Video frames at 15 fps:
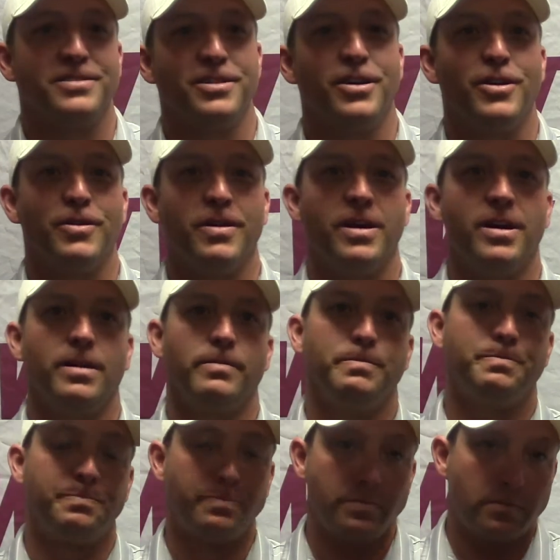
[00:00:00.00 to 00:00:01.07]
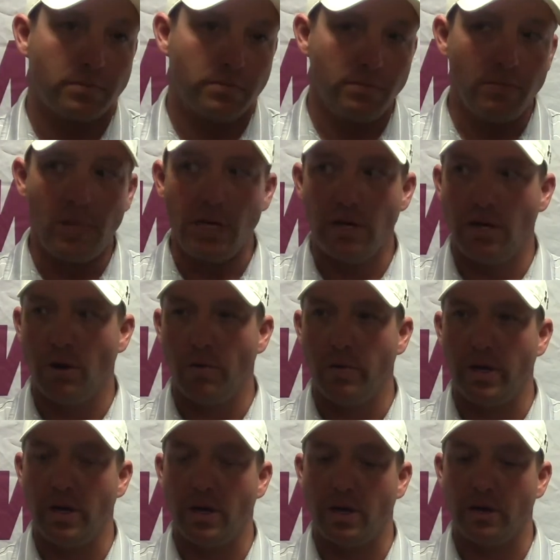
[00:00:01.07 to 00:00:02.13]
So, you
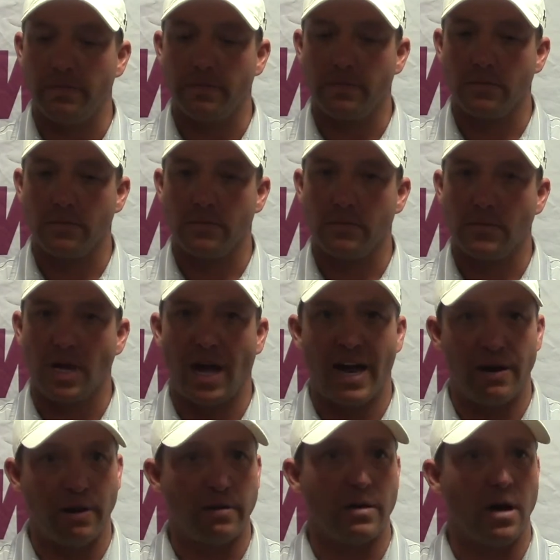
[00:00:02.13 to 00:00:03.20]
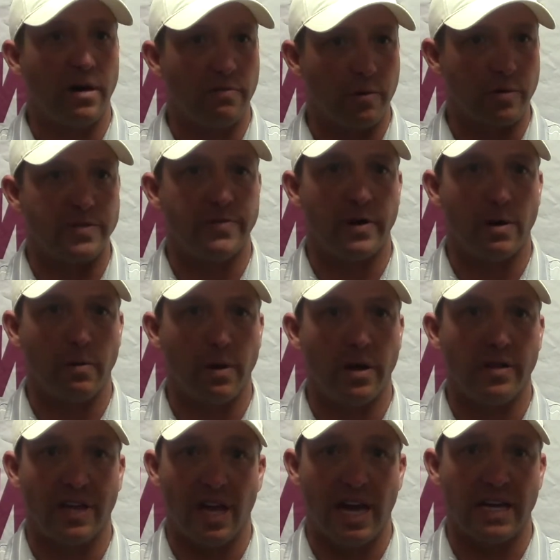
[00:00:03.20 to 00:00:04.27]
know, I know the golf course very
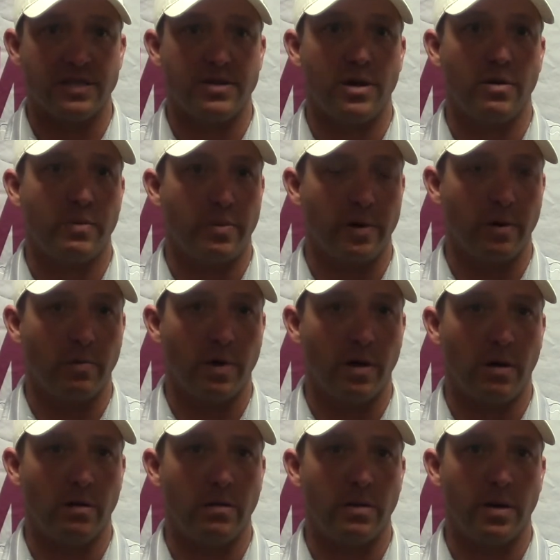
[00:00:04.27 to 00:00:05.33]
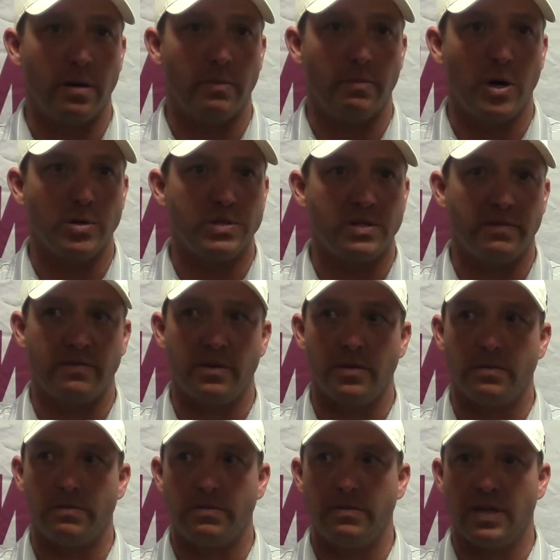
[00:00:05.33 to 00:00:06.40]
well. The guys know it pretty well. Most of
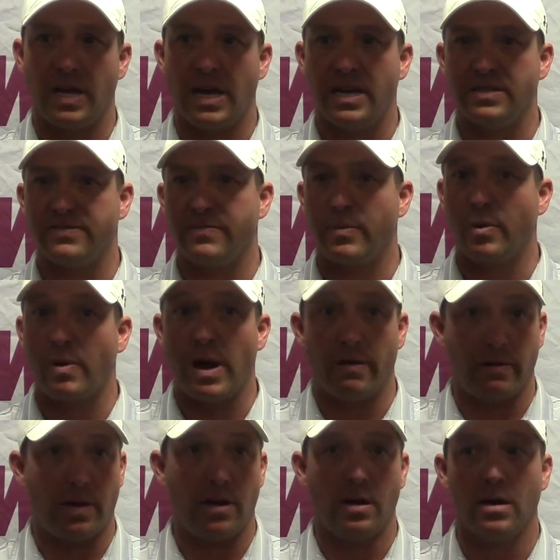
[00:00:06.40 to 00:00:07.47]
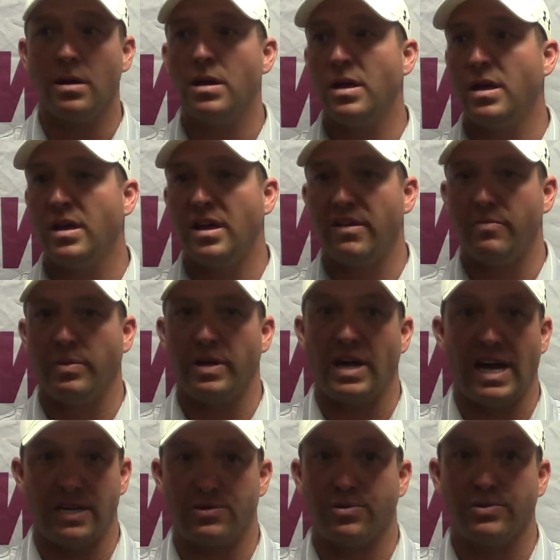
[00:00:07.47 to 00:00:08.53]
the guys from around here have played a
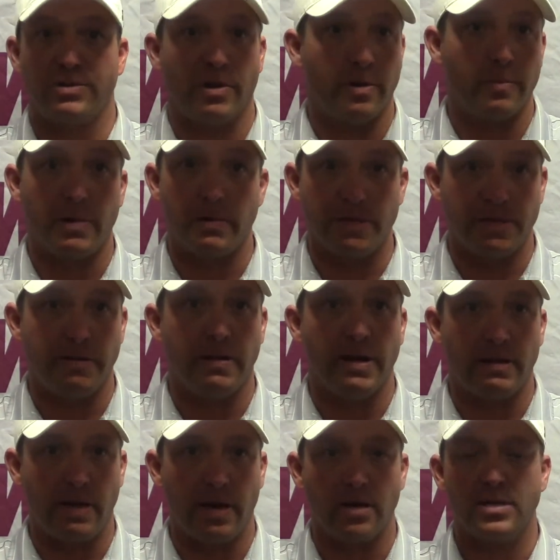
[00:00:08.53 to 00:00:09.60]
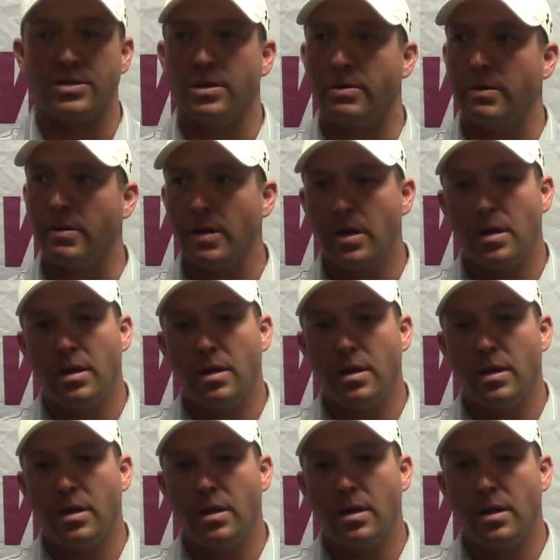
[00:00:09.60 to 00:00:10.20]
high school tournament or two out there. So.